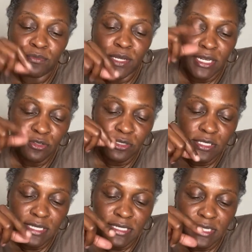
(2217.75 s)
I do it the
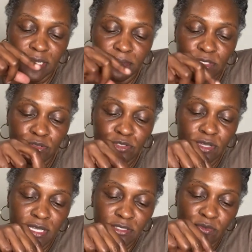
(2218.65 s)
next time, so you
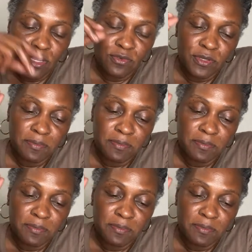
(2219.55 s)
guys will walk with